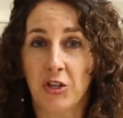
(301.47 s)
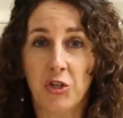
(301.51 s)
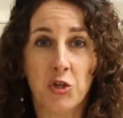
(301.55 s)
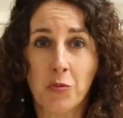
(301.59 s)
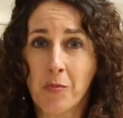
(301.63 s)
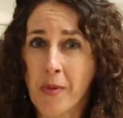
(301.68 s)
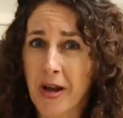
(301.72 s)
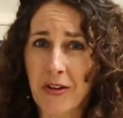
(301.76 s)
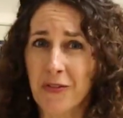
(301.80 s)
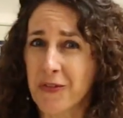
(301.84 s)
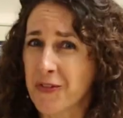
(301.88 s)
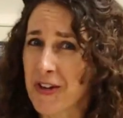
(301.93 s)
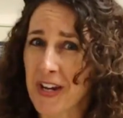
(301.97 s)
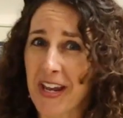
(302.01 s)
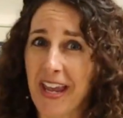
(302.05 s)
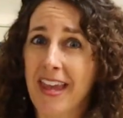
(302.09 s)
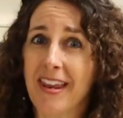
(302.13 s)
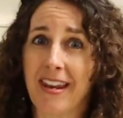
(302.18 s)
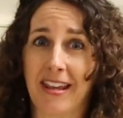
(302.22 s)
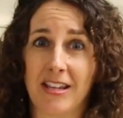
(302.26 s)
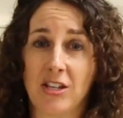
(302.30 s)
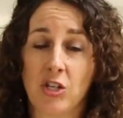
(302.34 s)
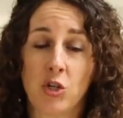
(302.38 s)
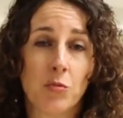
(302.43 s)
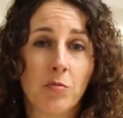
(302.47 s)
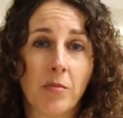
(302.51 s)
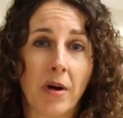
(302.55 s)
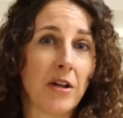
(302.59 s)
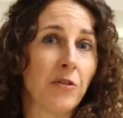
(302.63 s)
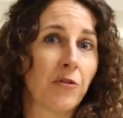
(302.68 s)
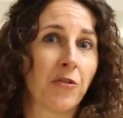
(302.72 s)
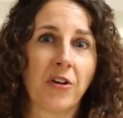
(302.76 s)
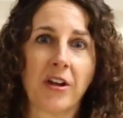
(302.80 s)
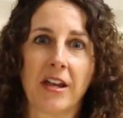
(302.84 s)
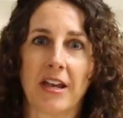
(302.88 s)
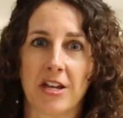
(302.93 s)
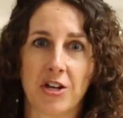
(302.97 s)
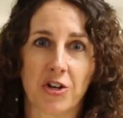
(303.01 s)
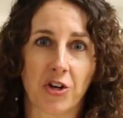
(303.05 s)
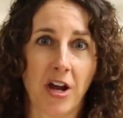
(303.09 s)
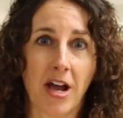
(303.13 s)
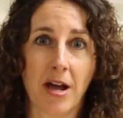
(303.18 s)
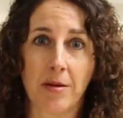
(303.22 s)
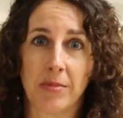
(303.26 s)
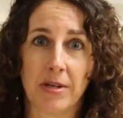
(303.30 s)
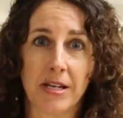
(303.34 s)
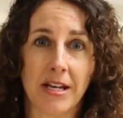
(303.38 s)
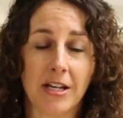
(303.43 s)
You might forget it. You might forget your
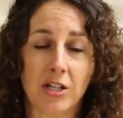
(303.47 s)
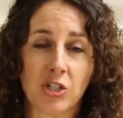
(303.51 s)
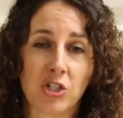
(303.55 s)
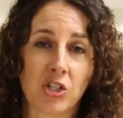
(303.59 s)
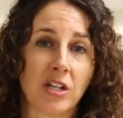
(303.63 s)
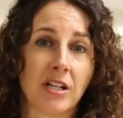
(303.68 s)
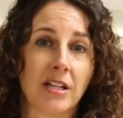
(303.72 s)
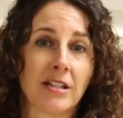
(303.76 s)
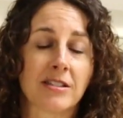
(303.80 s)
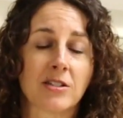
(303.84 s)
combination.